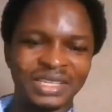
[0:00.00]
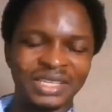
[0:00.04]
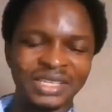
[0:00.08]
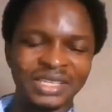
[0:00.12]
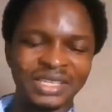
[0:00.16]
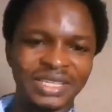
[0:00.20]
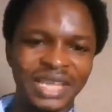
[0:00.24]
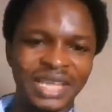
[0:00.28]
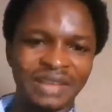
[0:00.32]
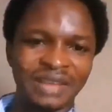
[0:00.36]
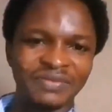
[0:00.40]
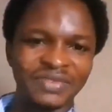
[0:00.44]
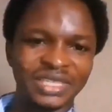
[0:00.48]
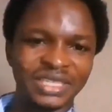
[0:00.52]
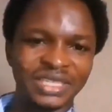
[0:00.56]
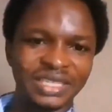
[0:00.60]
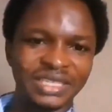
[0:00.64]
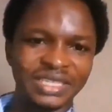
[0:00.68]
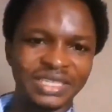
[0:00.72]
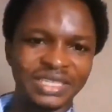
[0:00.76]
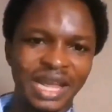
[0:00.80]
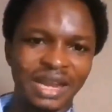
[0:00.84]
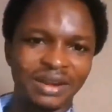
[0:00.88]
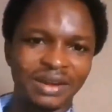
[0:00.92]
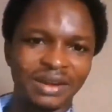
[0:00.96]

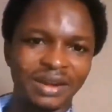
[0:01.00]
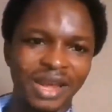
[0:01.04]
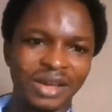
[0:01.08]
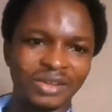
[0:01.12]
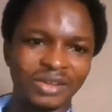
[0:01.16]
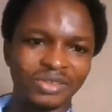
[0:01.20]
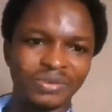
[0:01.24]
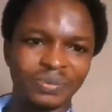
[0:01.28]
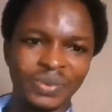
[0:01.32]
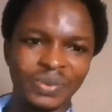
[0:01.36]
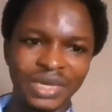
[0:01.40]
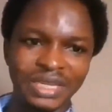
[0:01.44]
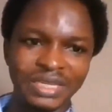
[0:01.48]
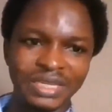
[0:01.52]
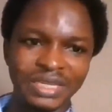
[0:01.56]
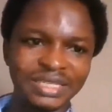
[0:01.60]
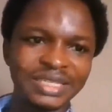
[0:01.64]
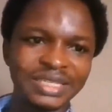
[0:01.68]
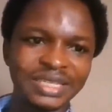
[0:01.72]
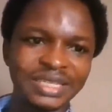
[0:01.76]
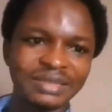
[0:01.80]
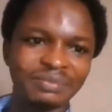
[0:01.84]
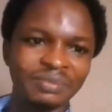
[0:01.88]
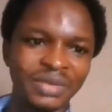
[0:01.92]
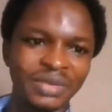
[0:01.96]
services are
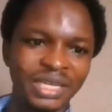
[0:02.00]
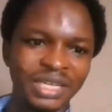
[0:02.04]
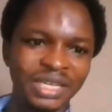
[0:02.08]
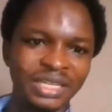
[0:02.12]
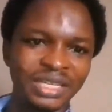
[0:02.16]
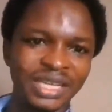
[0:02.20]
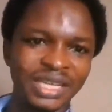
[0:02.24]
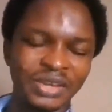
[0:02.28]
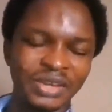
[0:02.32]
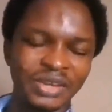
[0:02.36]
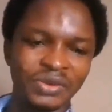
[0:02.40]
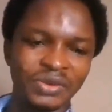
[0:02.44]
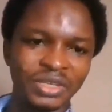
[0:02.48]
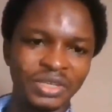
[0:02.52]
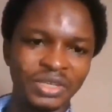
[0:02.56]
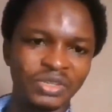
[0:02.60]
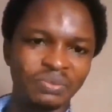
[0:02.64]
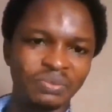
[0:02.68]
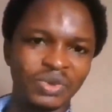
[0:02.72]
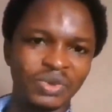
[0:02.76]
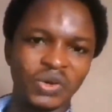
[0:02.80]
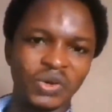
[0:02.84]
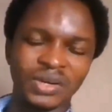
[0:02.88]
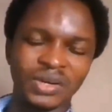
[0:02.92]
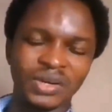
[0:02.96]
cloud-based, meaning that you
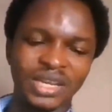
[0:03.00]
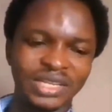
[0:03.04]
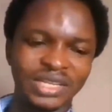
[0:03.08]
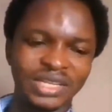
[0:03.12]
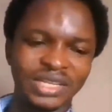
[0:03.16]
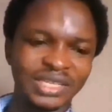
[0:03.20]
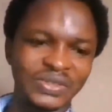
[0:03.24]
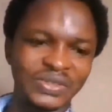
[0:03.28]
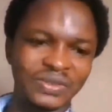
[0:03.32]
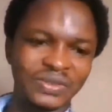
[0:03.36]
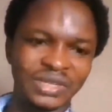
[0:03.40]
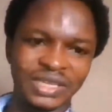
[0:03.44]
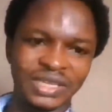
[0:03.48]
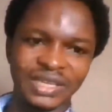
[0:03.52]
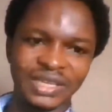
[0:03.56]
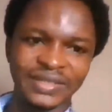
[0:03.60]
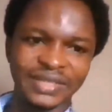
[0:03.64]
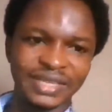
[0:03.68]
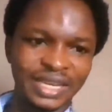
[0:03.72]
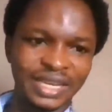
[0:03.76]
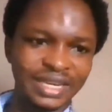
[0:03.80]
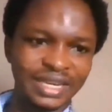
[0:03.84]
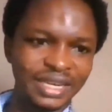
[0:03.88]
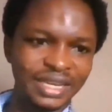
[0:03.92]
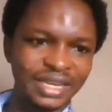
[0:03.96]
need to be connected to the
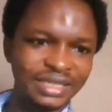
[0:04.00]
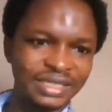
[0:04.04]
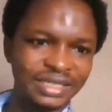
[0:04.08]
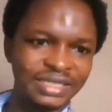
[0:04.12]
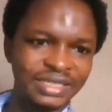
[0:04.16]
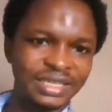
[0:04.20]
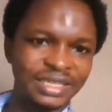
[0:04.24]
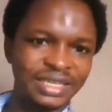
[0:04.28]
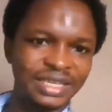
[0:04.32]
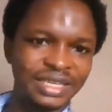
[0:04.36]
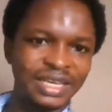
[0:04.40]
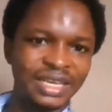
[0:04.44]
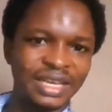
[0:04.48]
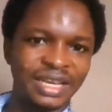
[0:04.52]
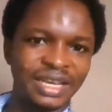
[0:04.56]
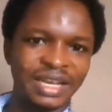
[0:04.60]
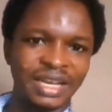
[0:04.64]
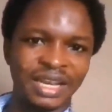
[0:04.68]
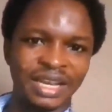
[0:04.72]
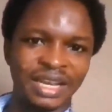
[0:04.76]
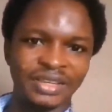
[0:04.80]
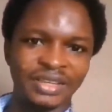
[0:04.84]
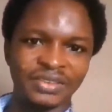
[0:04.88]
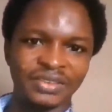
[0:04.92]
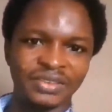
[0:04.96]
internet
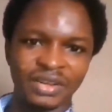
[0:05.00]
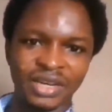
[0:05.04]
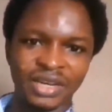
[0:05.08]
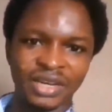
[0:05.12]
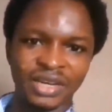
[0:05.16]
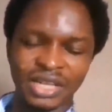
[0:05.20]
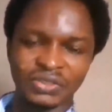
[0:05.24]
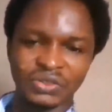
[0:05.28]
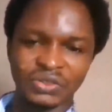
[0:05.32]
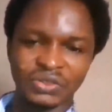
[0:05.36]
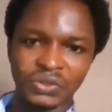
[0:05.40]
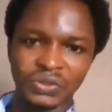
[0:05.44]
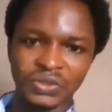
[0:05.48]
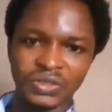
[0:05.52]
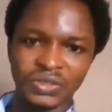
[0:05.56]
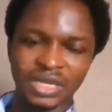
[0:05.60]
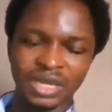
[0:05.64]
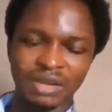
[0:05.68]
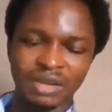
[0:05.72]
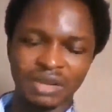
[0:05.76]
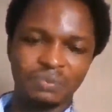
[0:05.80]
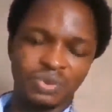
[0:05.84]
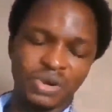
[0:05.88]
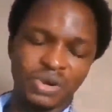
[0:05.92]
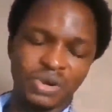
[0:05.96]
in order to
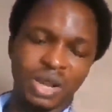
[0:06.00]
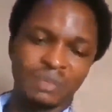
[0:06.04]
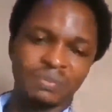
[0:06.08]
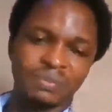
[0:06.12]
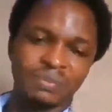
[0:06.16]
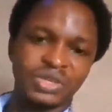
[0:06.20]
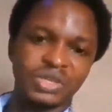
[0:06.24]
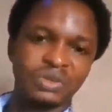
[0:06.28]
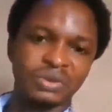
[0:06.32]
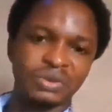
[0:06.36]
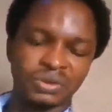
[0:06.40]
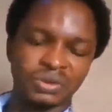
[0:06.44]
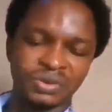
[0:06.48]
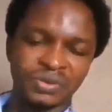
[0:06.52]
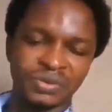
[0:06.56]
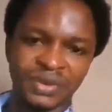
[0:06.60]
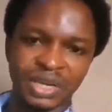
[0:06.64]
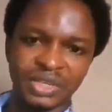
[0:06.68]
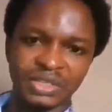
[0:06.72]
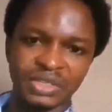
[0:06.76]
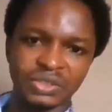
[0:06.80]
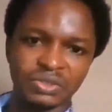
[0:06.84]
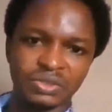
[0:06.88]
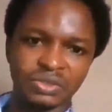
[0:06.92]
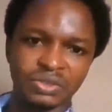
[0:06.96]
use them. Probably you're
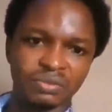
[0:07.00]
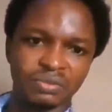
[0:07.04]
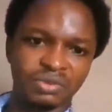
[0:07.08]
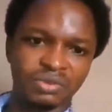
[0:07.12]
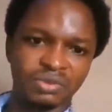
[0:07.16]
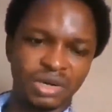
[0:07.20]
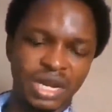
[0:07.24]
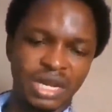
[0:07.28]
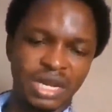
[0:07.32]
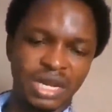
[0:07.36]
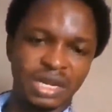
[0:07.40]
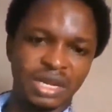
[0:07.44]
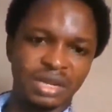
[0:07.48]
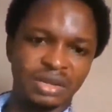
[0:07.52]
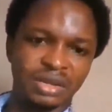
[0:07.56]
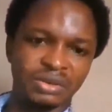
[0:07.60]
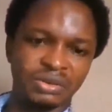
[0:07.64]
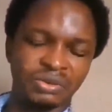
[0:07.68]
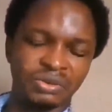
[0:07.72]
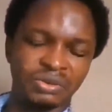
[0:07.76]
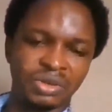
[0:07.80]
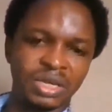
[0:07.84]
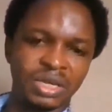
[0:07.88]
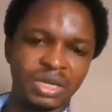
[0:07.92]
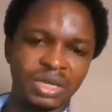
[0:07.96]
referring to
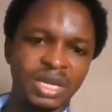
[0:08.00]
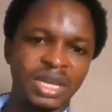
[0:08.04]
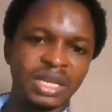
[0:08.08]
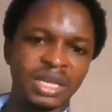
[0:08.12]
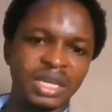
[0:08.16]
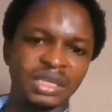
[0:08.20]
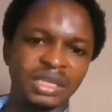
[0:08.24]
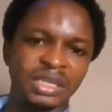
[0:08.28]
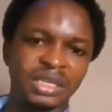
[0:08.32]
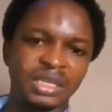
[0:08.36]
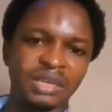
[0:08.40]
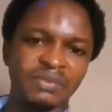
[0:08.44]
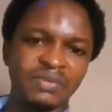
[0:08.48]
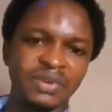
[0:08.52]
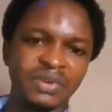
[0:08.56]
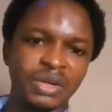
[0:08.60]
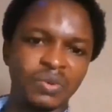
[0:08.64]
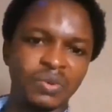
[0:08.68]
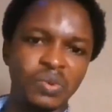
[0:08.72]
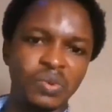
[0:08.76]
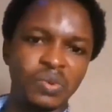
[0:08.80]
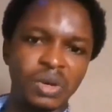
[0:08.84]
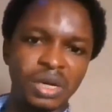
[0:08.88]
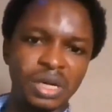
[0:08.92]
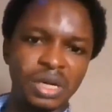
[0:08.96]
giving
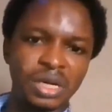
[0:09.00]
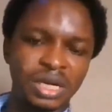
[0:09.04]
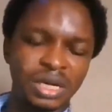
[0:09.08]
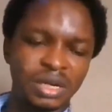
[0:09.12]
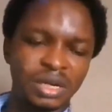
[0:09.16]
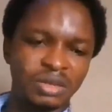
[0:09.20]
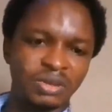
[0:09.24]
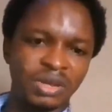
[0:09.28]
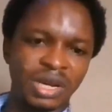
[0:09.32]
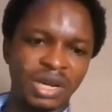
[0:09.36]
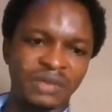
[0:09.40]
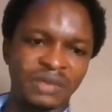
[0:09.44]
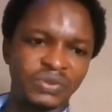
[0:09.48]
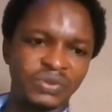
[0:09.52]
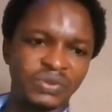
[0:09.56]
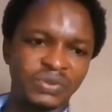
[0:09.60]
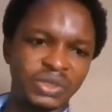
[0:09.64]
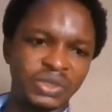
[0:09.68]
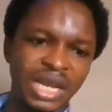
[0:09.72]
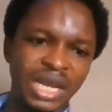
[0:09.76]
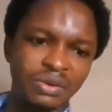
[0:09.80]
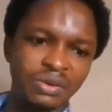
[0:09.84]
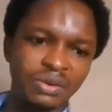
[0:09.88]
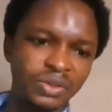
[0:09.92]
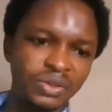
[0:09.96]
a work, you have to
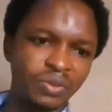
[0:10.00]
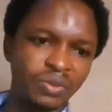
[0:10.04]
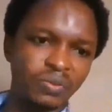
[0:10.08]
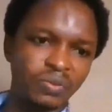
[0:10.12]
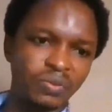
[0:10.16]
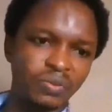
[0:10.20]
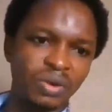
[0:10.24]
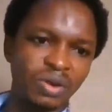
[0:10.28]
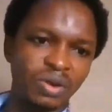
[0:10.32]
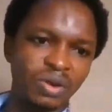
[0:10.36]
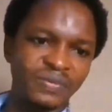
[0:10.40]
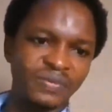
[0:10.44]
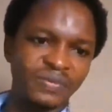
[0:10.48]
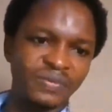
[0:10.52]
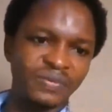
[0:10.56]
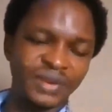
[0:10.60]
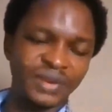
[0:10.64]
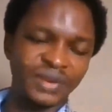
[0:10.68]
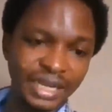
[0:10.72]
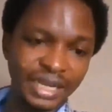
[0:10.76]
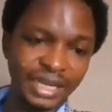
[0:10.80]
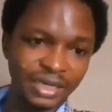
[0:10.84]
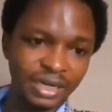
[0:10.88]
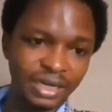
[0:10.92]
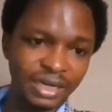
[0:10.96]
download the work
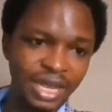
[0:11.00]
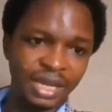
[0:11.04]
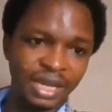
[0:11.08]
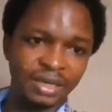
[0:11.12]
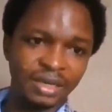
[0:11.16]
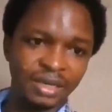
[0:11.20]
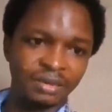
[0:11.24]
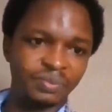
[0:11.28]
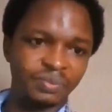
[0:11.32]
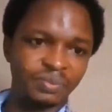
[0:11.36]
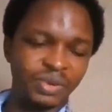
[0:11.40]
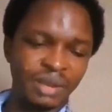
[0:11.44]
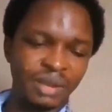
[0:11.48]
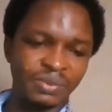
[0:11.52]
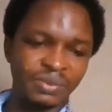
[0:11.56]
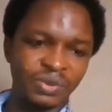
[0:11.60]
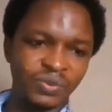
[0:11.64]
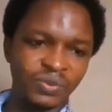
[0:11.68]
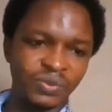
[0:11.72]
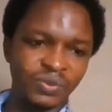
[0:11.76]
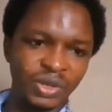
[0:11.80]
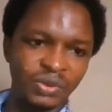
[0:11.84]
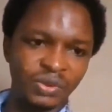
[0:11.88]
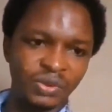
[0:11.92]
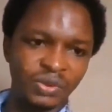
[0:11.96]
offline, and
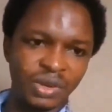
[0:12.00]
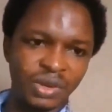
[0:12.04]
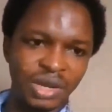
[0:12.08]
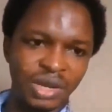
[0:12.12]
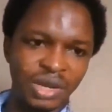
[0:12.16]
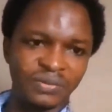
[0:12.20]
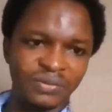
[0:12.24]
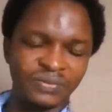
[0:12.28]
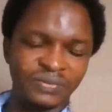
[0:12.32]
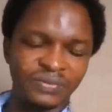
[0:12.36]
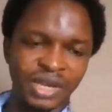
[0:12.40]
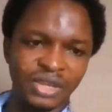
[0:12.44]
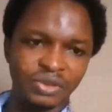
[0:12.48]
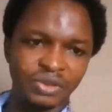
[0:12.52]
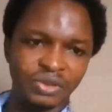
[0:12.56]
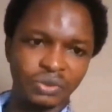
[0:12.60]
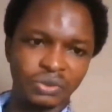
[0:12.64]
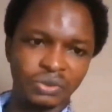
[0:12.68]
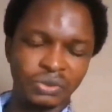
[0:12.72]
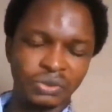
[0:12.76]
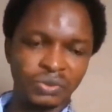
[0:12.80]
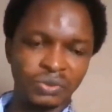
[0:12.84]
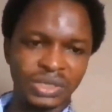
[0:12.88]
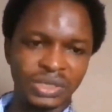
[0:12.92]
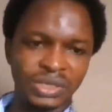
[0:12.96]
probably when you are offline,
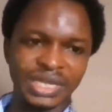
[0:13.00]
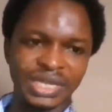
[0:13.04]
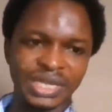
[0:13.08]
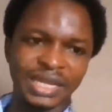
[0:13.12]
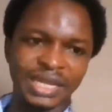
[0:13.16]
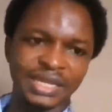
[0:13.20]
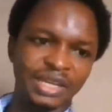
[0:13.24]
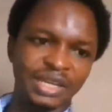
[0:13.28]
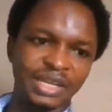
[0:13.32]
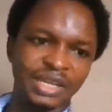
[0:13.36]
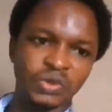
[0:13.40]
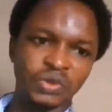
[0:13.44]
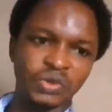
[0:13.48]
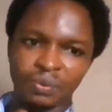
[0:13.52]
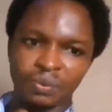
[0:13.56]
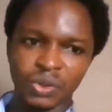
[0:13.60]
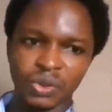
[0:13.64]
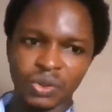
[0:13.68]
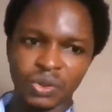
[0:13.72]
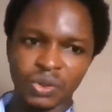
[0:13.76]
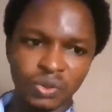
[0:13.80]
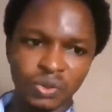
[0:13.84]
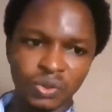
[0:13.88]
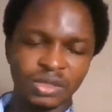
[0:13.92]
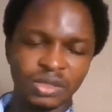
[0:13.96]
you do it and then you
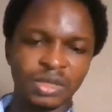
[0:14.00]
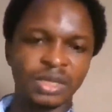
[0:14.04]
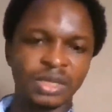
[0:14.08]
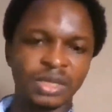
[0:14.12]
upload